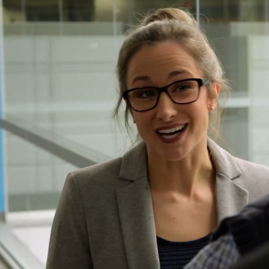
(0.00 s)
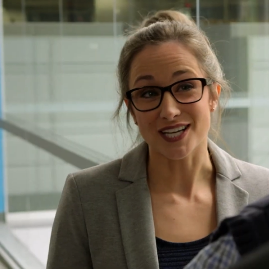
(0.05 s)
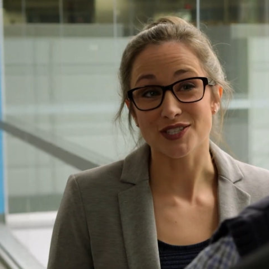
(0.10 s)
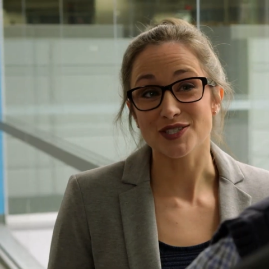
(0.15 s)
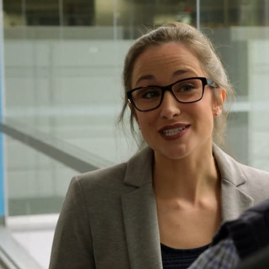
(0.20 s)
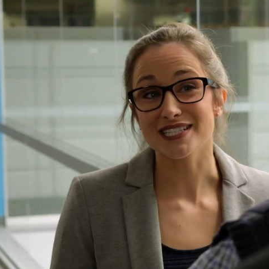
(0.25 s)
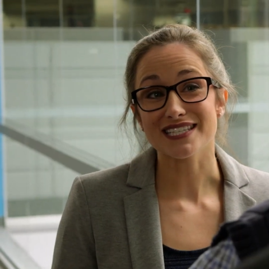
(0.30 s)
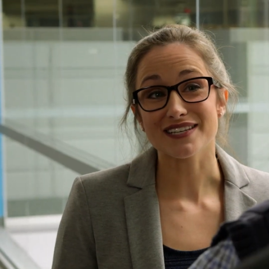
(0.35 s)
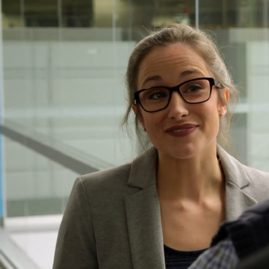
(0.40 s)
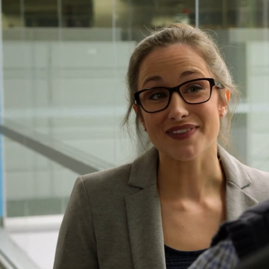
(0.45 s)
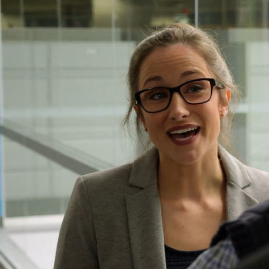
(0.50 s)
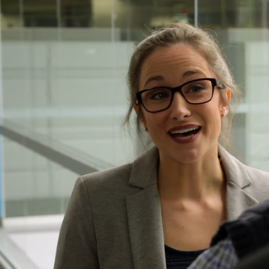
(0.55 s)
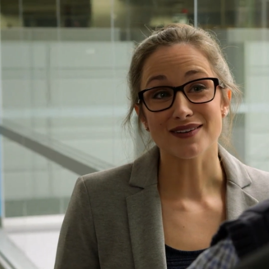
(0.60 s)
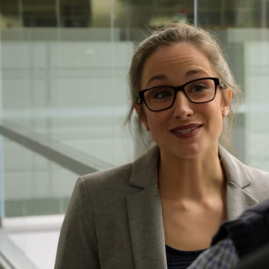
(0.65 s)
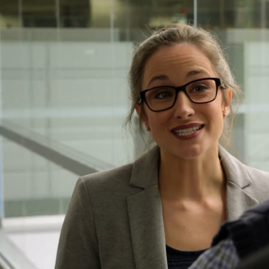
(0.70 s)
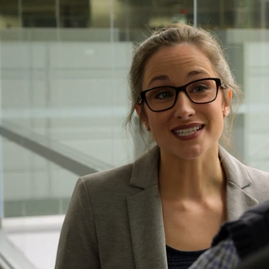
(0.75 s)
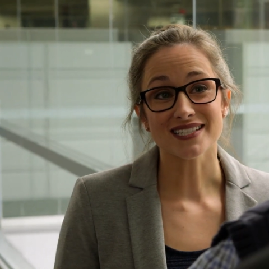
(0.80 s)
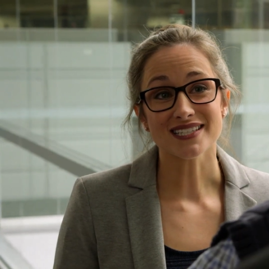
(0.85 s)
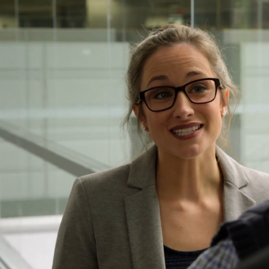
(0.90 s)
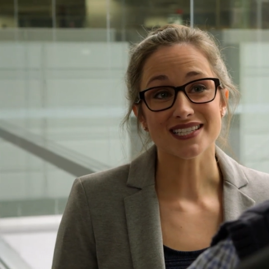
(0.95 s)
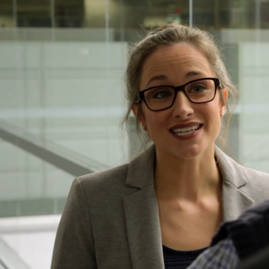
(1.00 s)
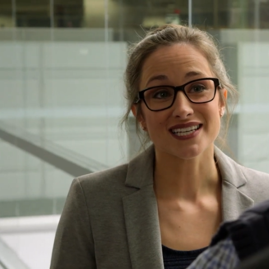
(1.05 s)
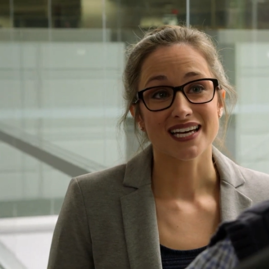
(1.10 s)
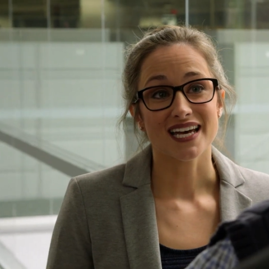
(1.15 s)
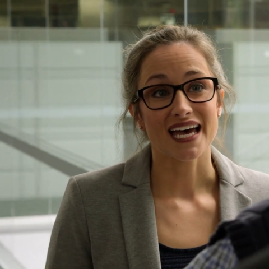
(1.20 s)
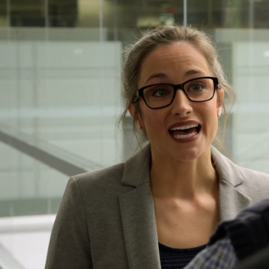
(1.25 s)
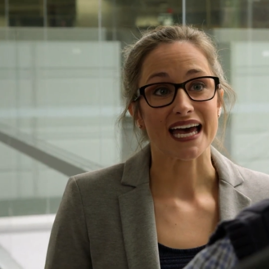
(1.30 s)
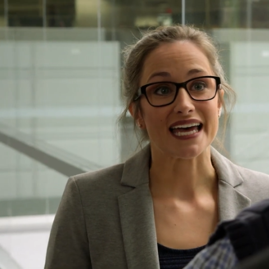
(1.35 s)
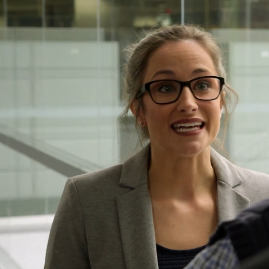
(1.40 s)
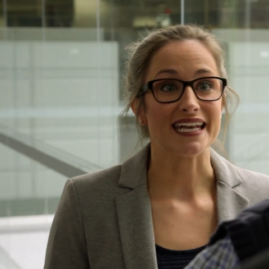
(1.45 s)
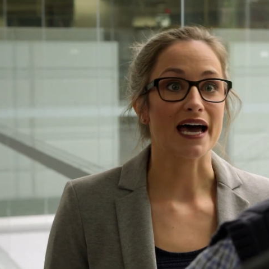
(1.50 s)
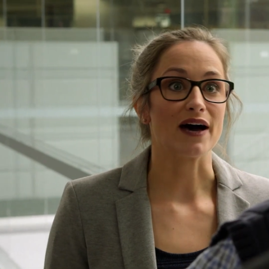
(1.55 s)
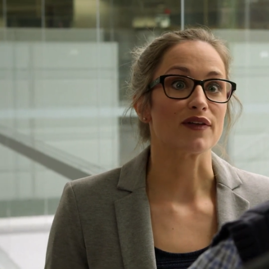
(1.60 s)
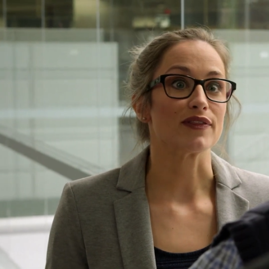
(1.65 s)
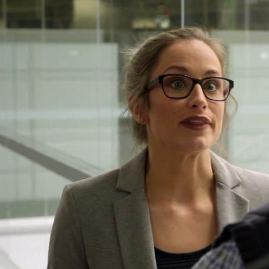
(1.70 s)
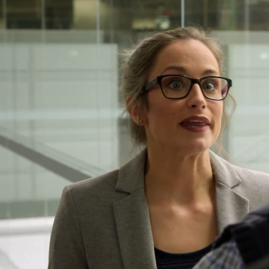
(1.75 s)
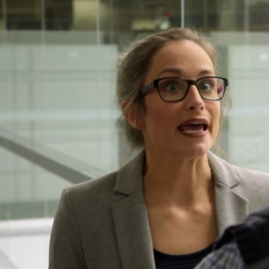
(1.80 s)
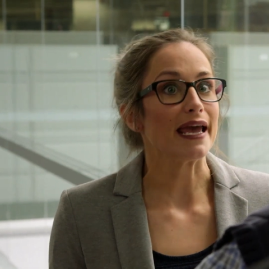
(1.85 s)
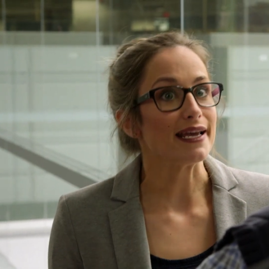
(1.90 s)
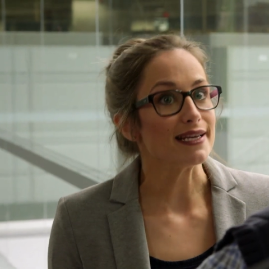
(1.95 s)
hundreds of thousands. And now
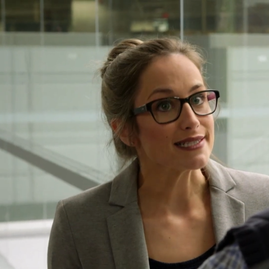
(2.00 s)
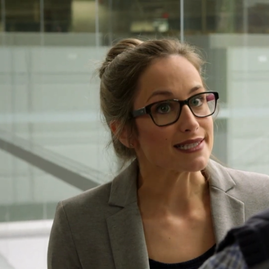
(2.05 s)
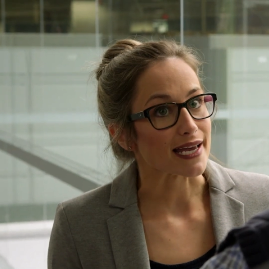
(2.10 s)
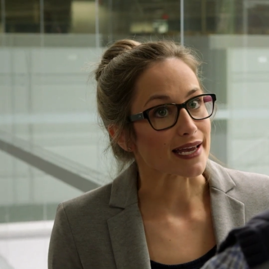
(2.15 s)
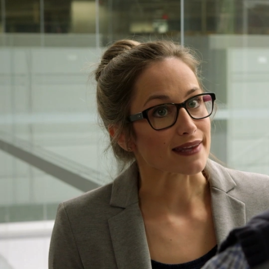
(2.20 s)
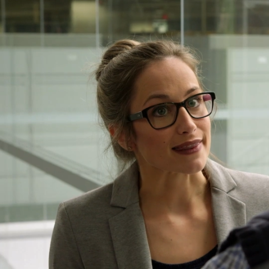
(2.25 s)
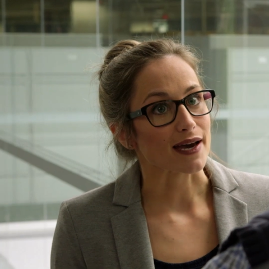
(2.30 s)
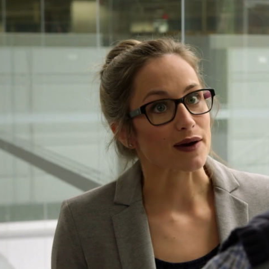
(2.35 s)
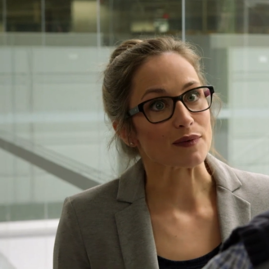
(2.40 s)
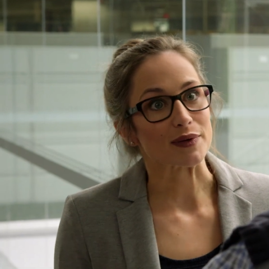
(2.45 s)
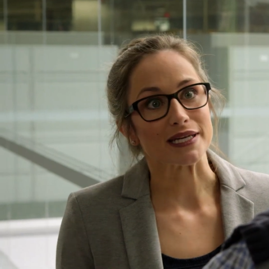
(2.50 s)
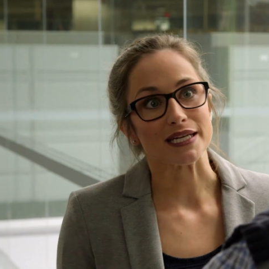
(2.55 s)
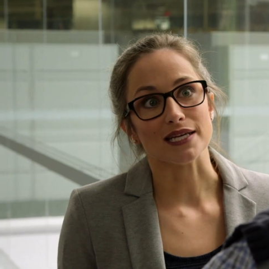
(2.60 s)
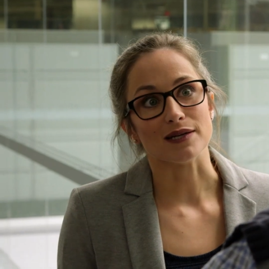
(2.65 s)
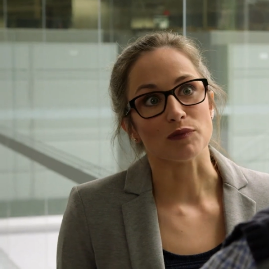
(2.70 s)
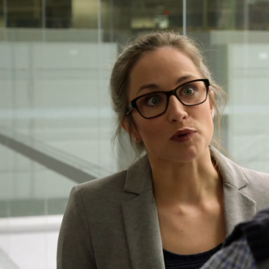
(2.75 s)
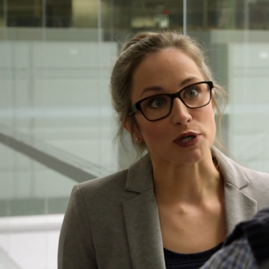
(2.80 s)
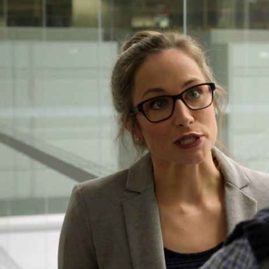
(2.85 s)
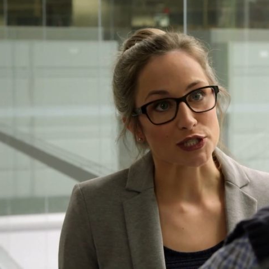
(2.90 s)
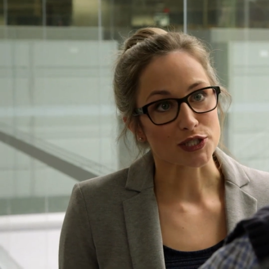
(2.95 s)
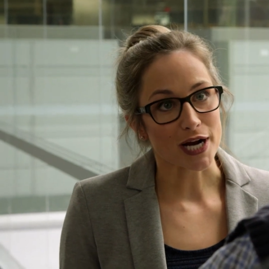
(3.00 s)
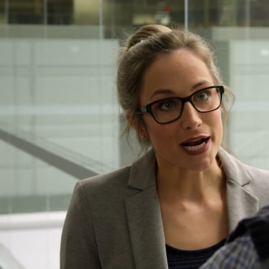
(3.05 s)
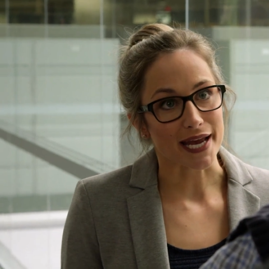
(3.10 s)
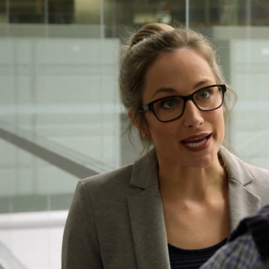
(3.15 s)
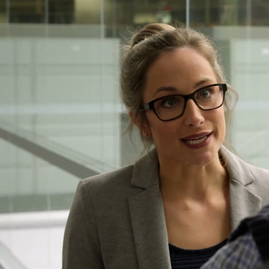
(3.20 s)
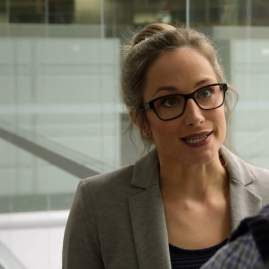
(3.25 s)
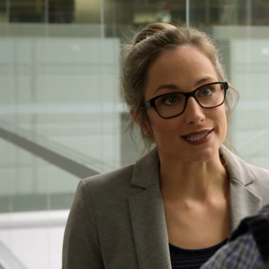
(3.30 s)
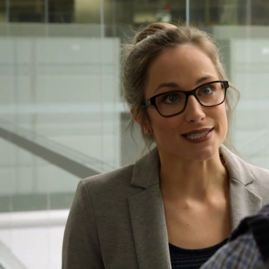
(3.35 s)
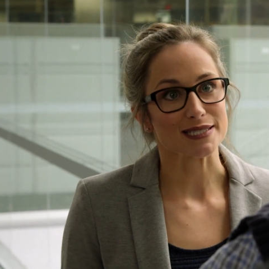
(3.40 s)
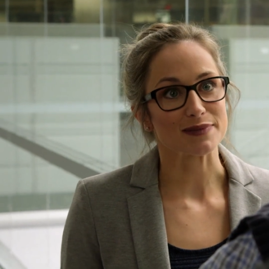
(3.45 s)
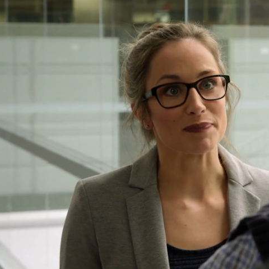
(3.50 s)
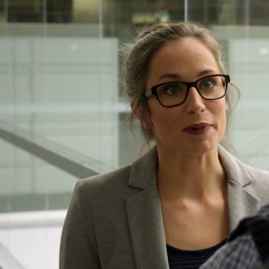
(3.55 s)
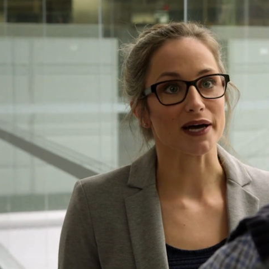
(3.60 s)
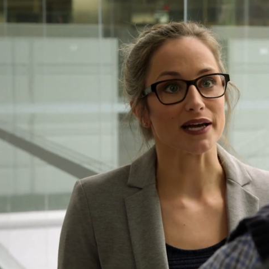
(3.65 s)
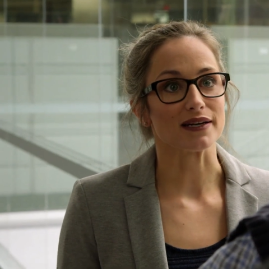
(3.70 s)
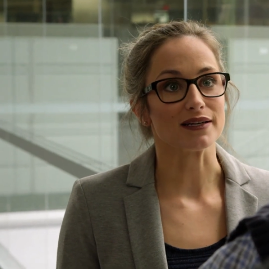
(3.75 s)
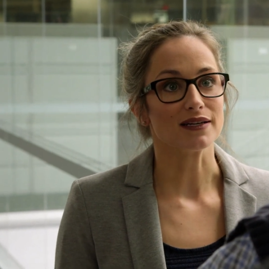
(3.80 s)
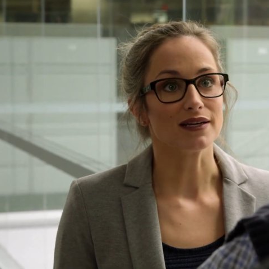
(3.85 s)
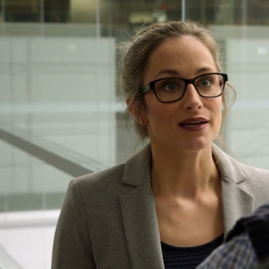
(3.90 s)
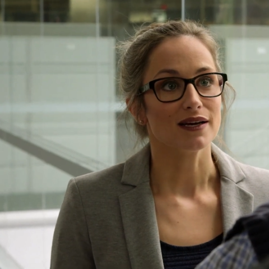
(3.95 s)
they say that we need more trains.
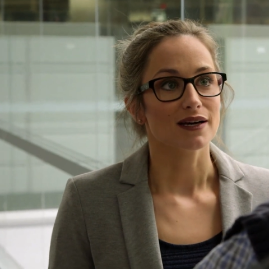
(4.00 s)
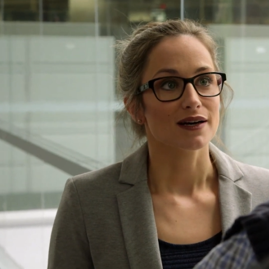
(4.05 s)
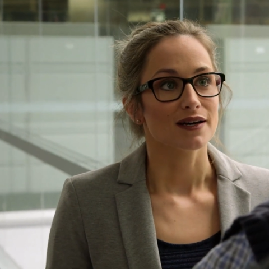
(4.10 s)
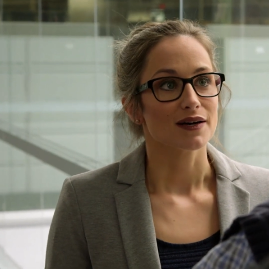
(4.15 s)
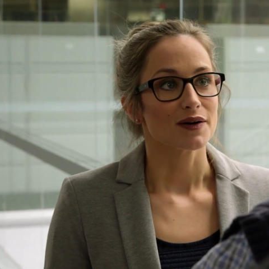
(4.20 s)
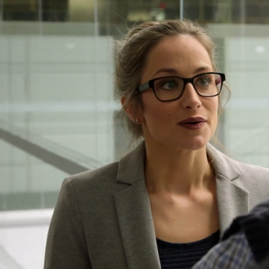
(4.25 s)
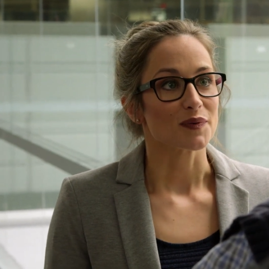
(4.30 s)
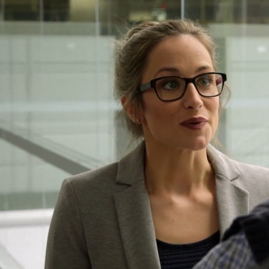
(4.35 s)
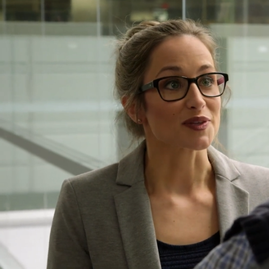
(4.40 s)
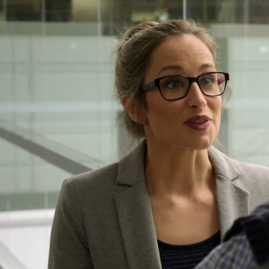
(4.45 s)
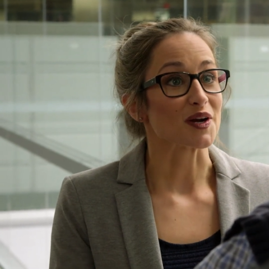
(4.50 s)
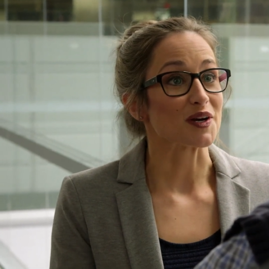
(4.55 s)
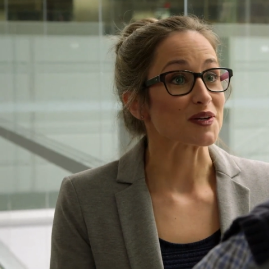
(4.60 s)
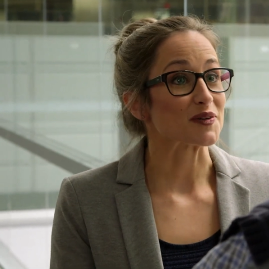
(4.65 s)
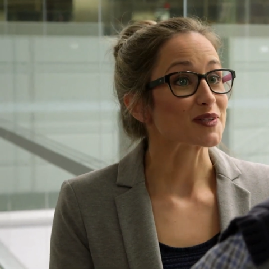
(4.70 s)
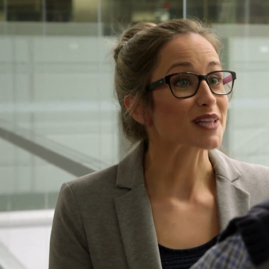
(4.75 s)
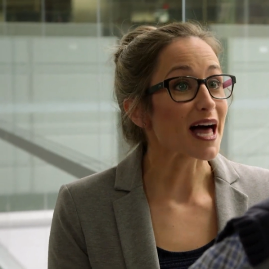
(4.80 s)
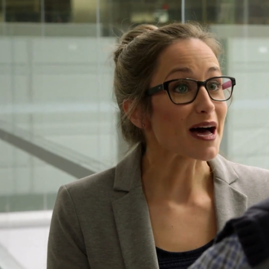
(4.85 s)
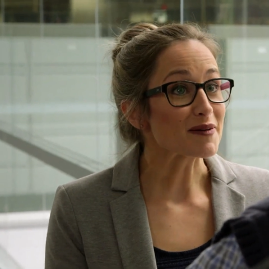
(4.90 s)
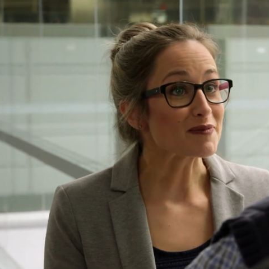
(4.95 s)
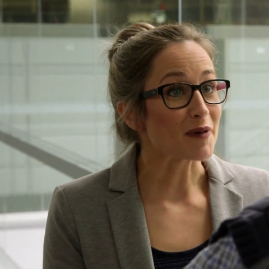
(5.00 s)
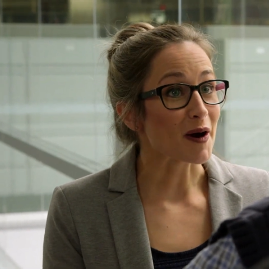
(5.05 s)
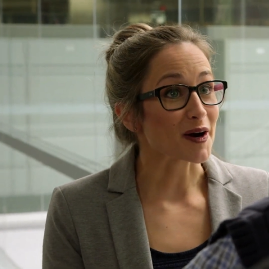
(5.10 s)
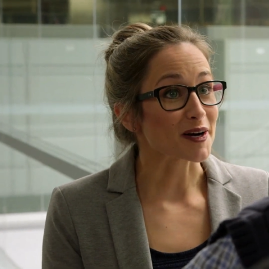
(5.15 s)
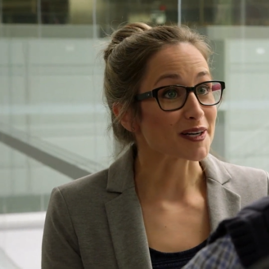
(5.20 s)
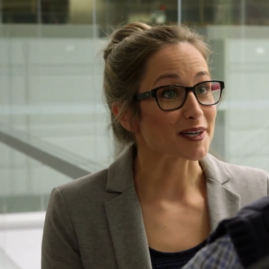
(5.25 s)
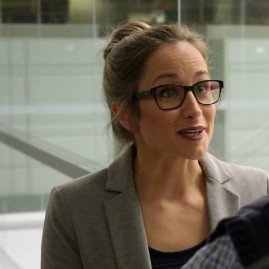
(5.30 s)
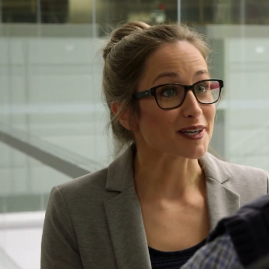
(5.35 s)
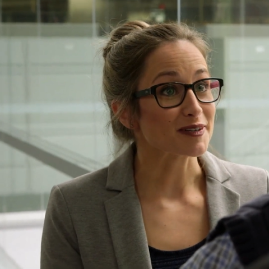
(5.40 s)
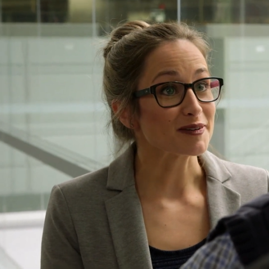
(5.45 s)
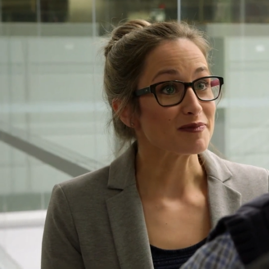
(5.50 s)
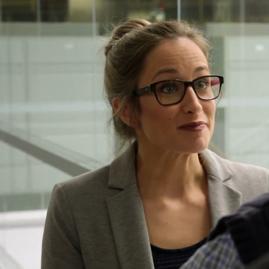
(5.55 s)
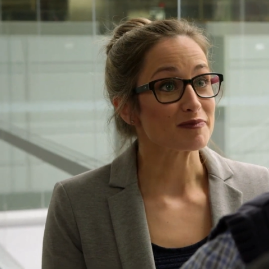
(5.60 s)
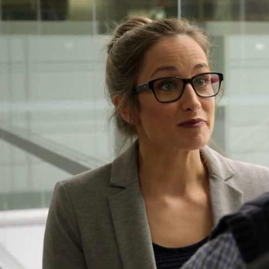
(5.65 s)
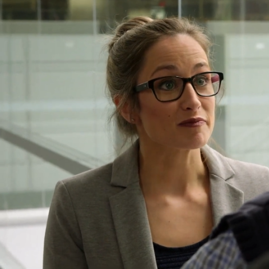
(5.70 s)
But with our new cloud partner,